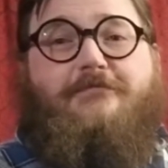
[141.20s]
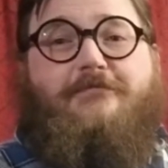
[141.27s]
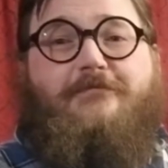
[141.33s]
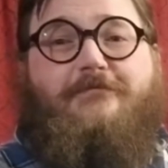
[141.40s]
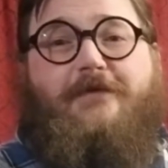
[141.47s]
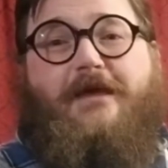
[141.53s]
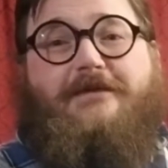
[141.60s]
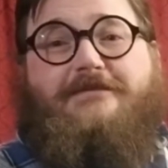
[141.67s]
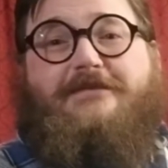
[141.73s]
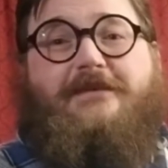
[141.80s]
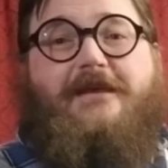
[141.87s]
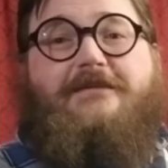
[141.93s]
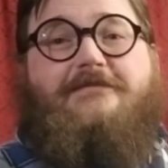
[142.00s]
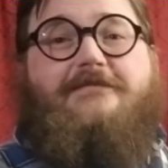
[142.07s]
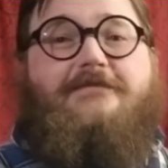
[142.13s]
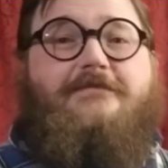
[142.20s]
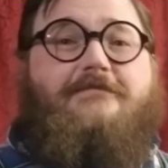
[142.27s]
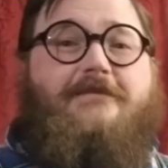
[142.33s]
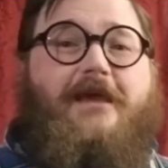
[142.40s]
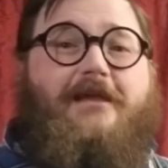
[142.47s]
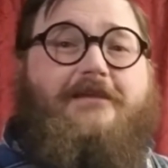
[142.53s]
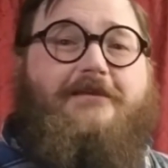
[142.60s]
has a nice,
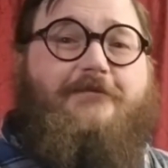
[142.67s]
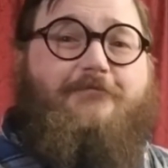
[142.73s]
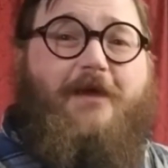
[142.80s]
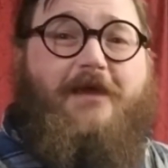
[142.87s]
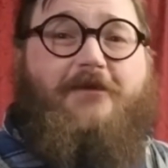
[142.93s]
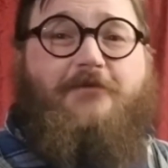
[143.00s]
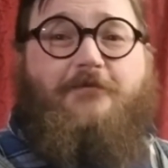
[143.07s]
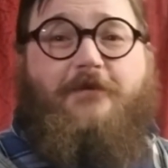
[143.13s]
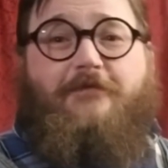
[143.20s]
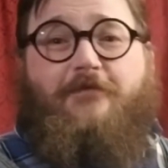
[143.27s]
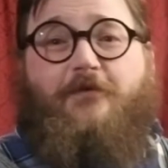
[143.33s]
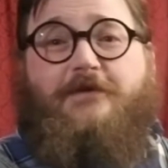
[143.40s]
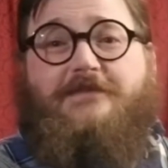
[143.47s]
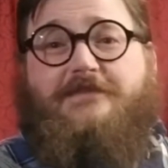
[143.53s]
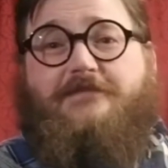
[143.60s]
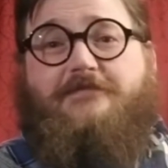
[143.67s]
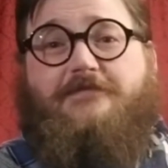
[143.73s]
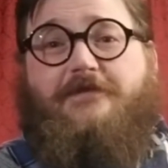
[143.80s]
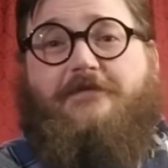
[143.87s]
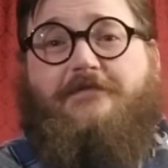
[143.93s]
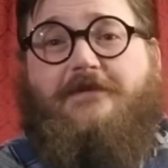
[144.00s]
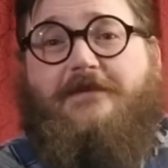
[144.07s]
talented man doing voices for
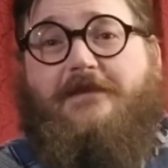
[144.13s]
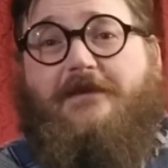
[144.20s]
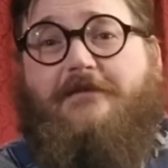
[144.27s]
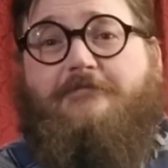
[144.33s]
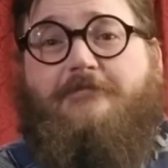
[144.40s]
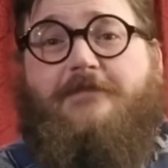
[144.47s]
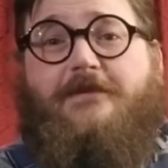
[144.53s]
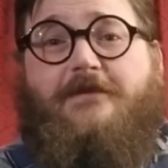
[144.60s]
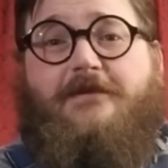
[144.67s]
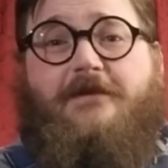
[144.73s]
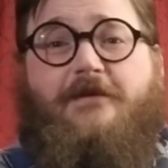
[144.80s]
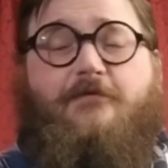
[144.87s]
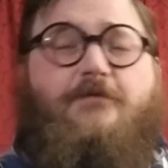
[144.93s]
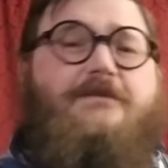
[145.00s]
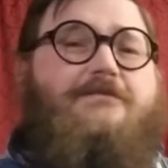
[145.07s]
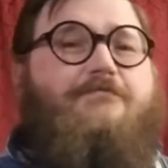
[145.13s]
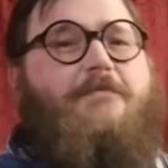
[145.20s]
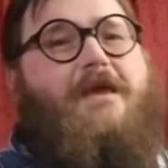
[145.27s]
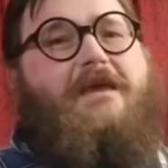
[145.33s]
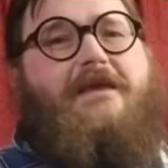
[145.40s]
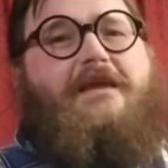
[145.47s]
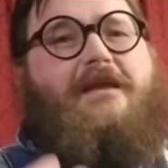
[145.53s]
everything, which
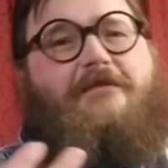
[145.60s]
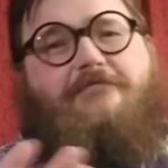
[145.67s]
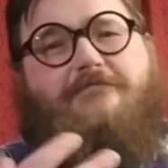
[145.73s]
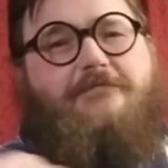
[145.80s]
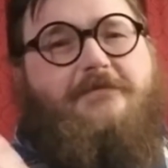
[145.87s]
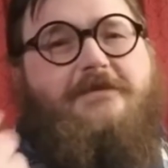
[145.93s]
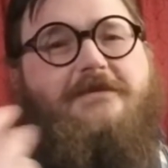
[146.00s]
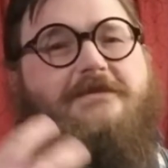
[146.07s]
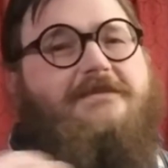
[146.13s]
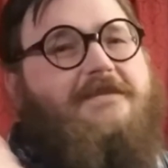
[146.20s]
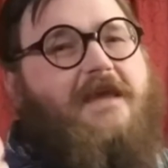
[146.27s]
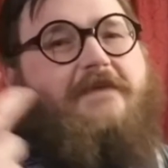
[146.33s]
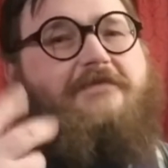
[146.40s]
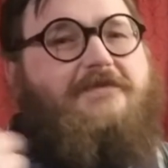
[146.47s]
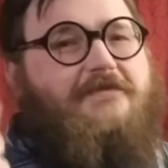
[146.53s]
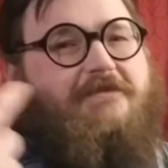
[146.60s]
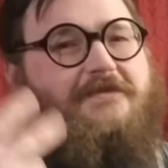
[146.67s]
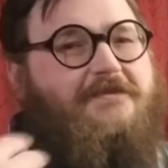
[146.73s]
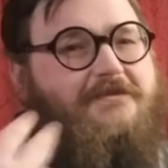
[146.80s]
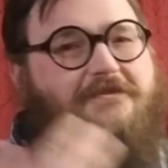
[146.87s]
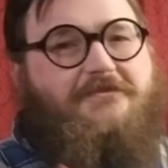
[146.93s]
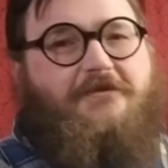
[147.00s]
saves you the
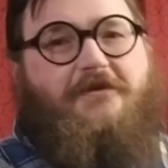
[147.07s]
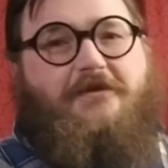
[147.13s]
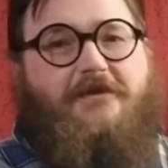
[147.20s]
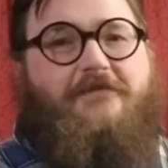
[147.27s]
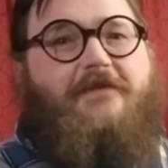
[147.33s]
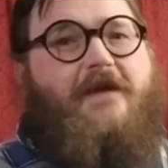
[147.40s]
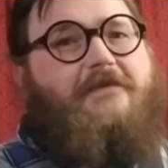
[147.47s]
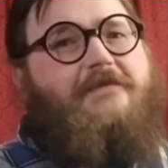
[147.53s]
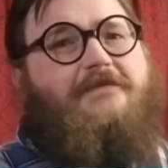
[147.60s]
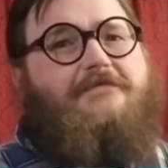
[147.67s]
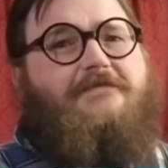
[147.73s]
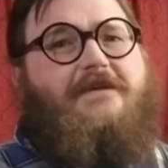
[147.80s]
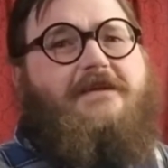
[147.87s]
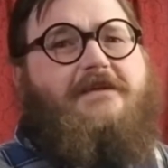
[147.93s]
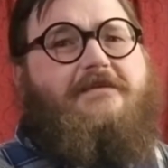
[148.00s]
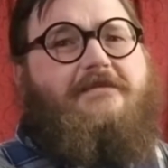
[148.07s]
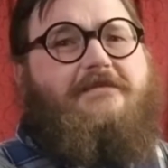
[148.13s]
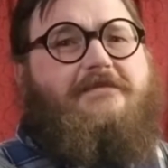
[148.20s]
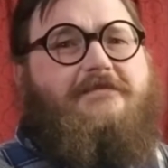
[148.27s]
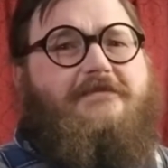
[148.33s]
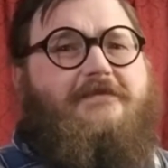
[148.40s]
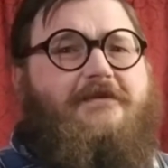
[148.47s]
struggle of having to read
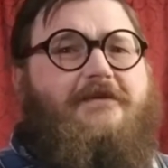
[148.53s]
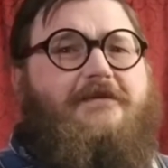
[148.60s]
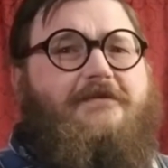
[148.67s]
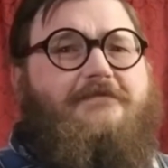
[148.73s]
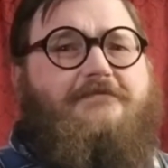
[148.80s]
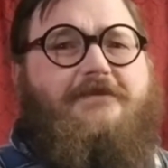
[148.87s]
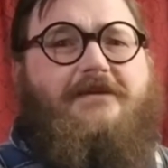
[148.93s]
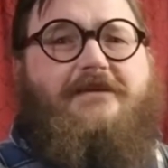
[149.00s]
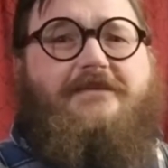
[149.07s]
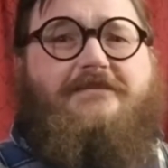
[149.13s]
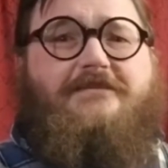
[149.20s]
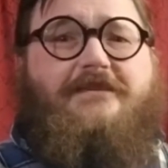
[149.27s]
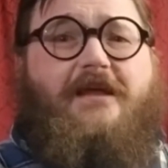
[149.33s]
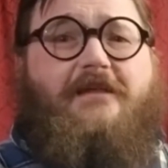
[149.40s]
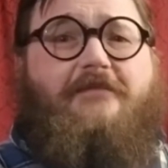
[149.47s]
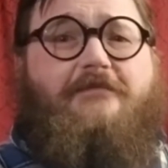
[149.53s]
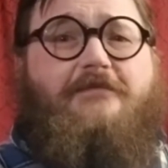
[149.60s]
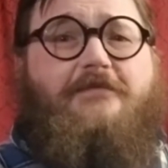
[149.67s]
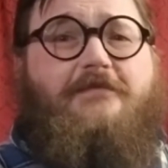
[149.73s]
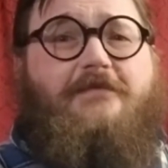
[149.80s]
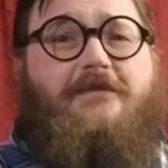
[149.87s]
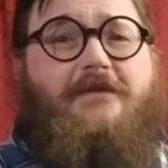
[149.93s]
it yourself.
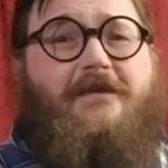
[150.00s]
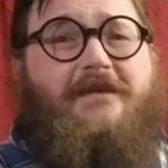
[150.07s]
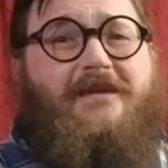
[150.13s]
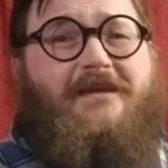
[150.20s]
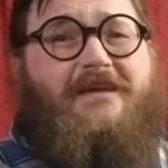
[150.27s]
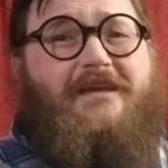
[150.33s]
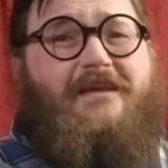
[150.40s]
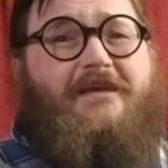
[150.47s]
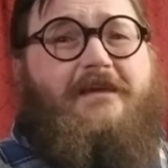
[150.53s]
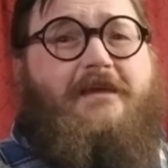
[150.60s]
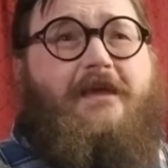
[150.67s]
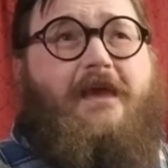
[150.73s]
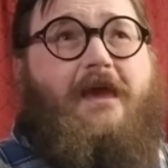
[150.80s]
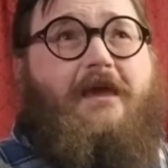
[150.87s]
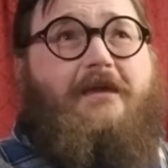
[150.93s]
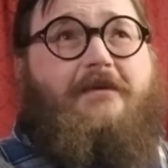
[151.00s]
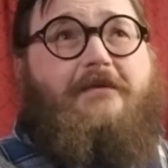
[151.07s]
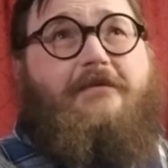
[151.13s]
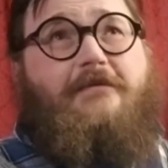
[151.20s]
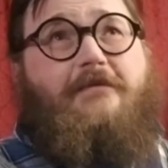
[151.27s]
And,